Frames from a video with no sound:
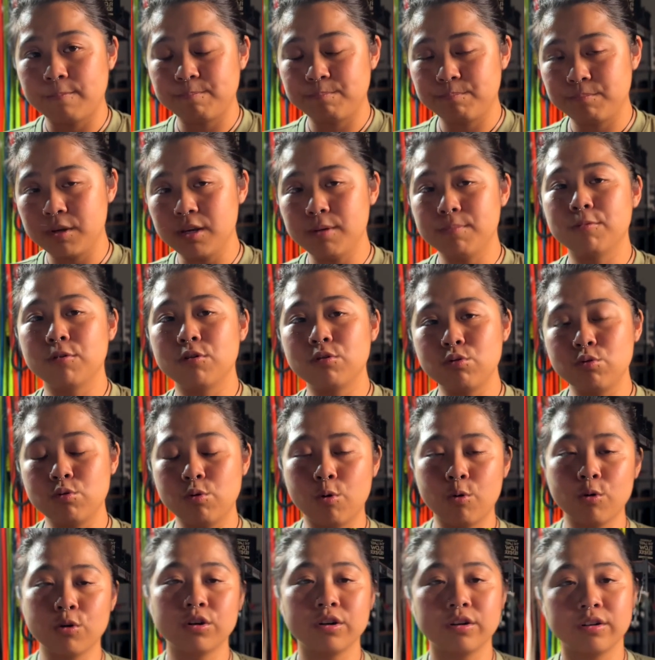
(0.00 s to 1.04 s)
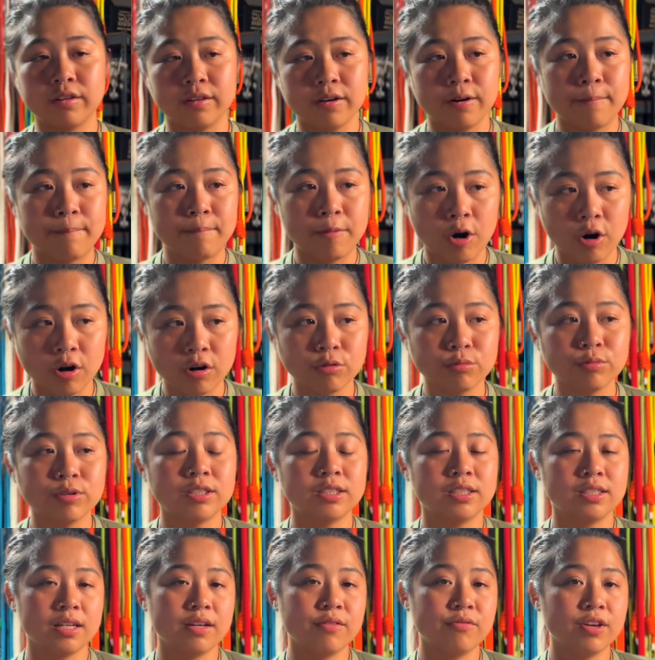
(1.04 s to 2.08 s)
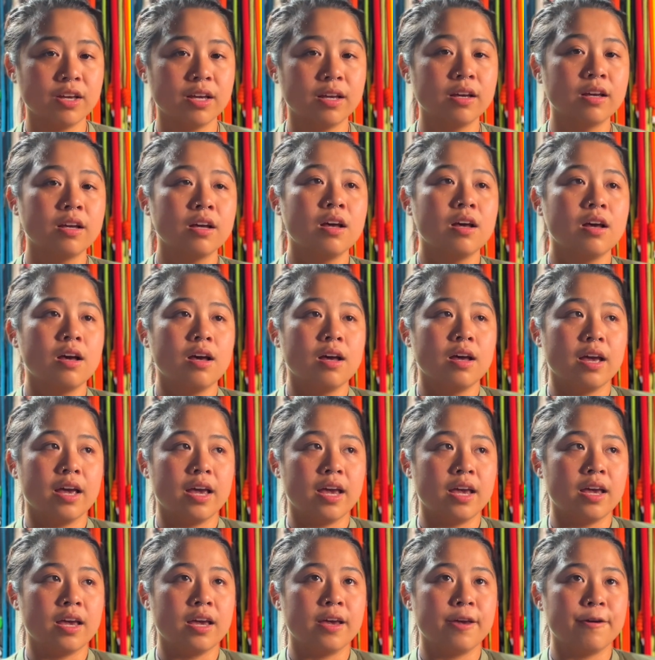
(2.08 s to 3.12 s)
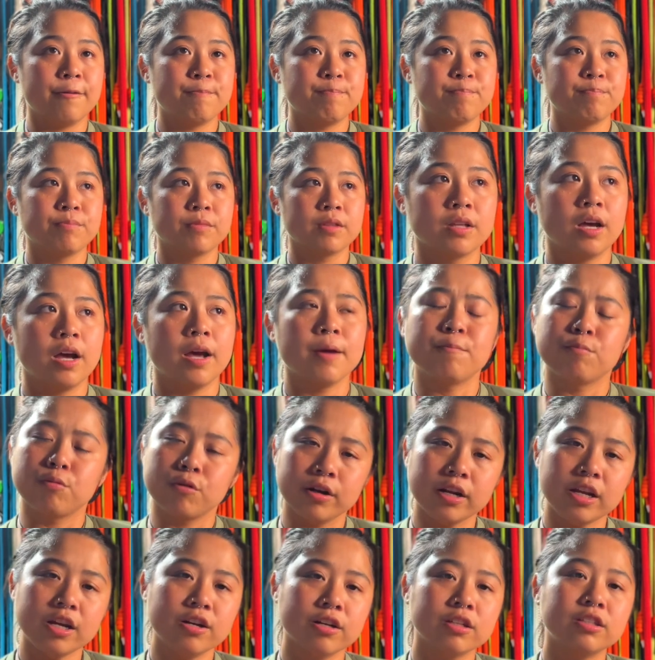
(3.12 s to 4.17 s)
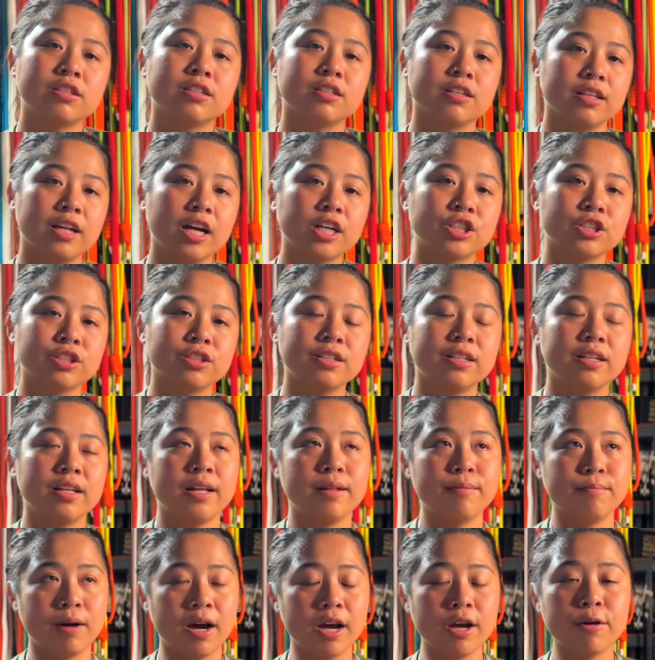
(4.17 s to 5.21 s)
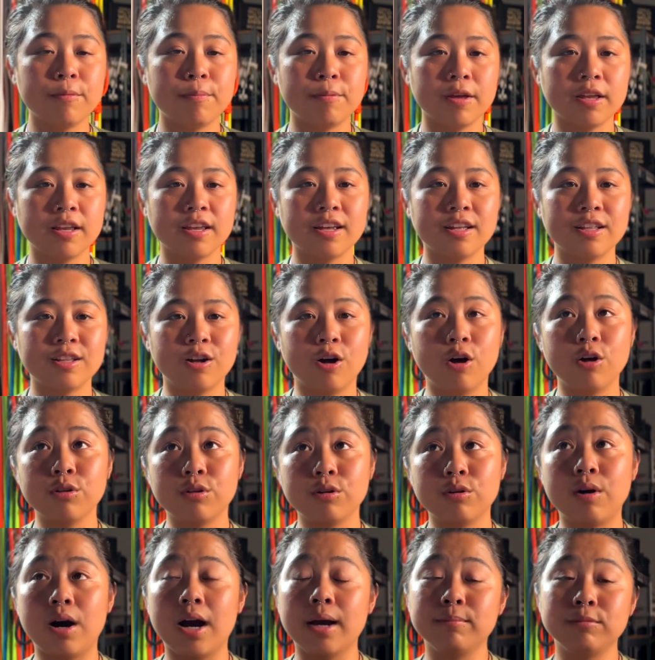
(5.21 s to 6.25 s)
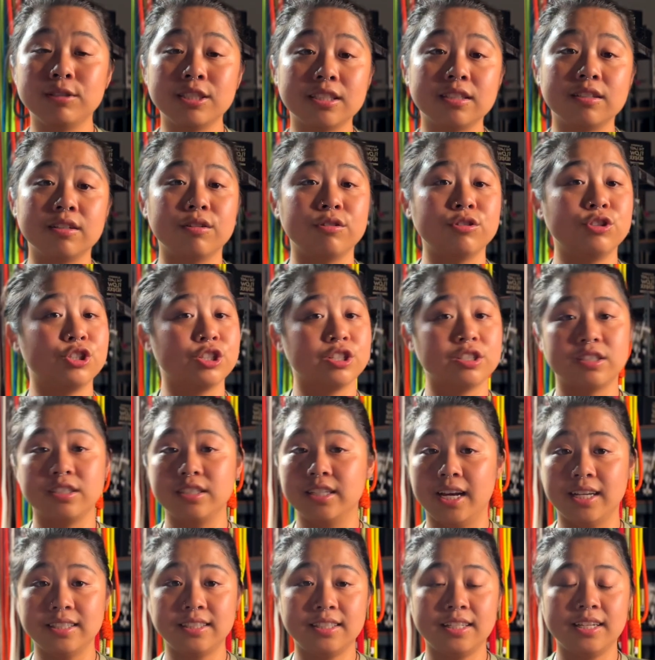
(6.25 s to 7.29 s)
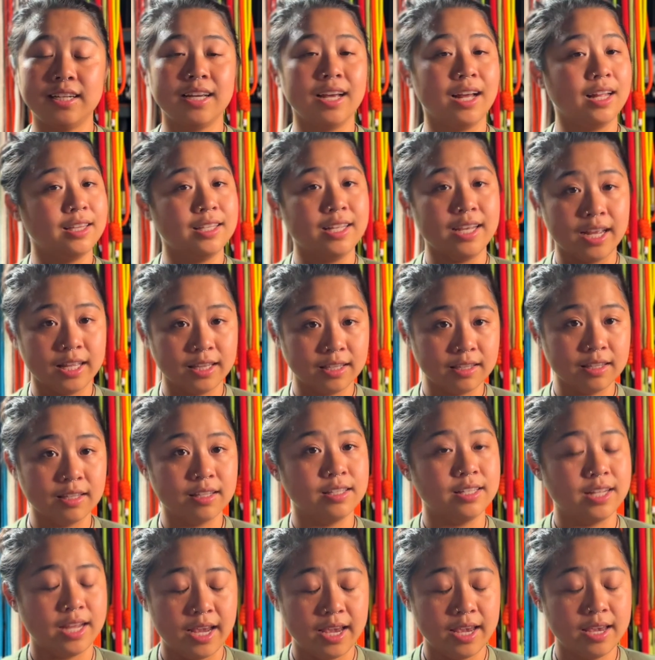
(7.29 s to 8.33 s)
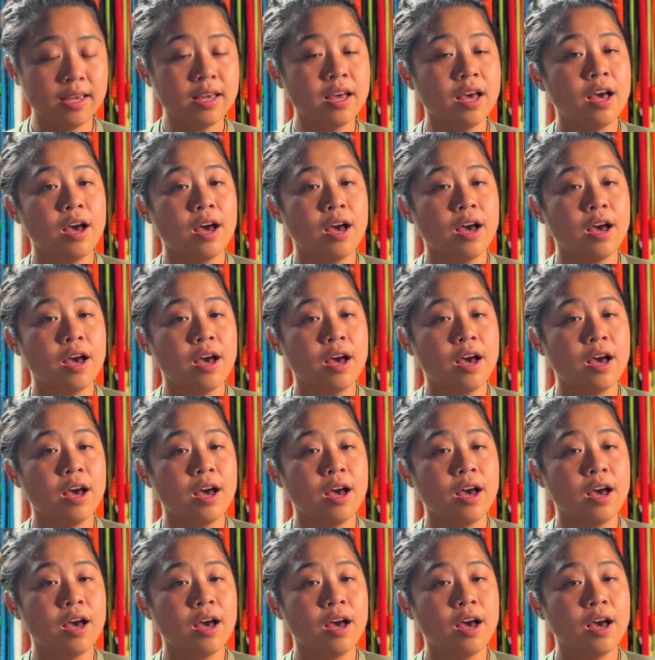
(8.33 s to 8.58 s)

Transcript: people who order them are receiving a a pretty good selection in my opinion, although I'm still just guessing at the end of the day.